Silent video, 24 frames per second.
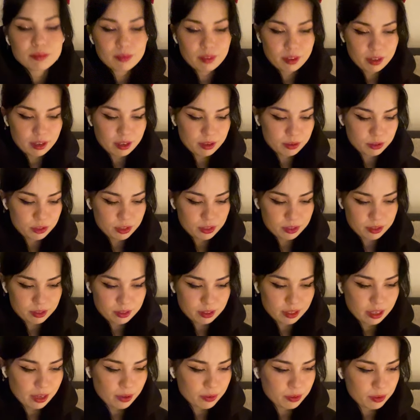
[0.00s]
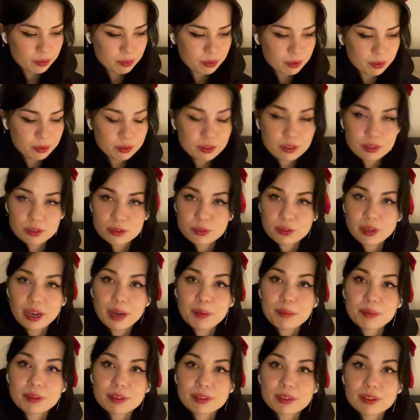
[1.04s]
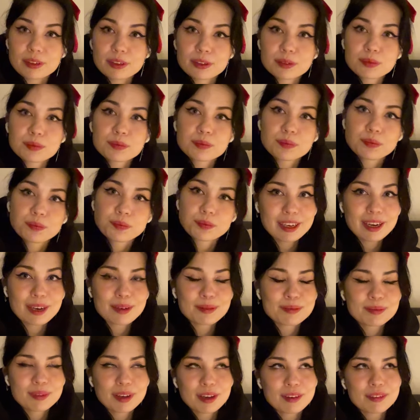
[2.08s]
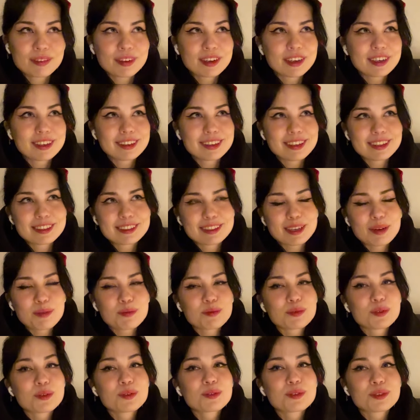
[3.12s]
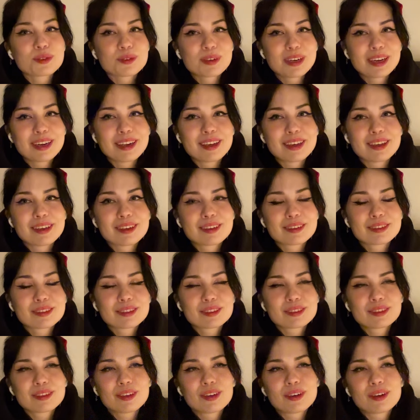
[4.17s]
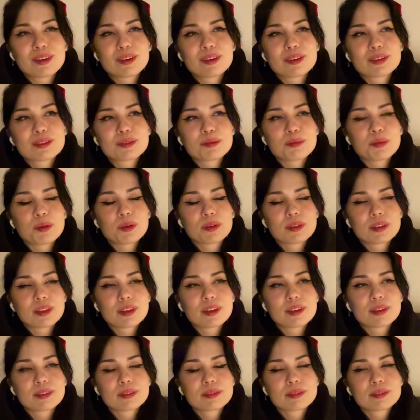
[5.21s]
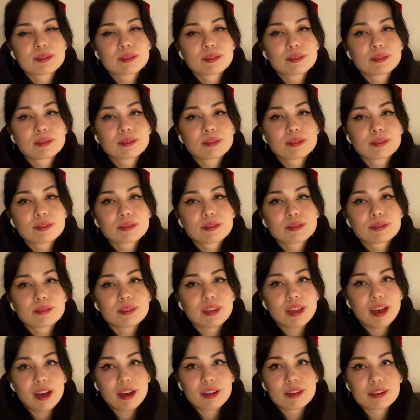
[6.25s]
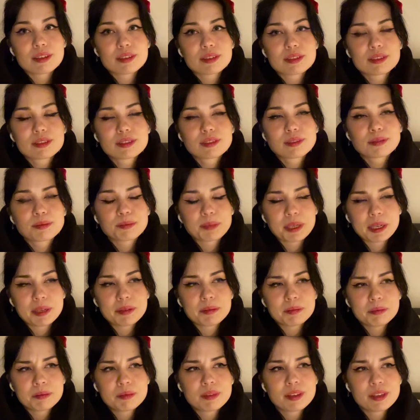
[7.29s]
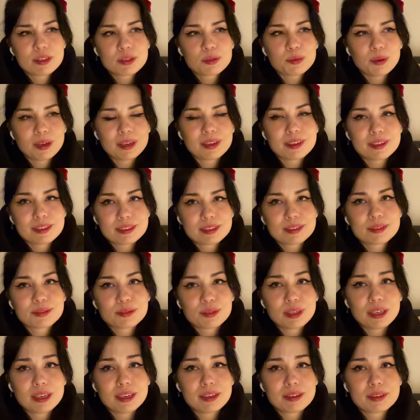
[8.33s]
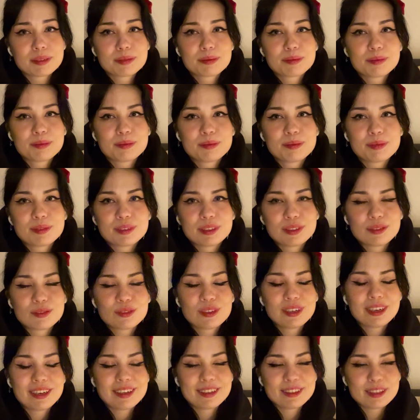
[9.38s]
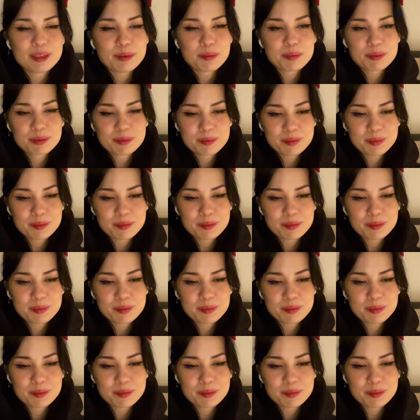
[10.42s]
I'll just allow the process to happen, you know? Yeah, I figured that some wounds really hurt more than the others. And this one is really, really deep.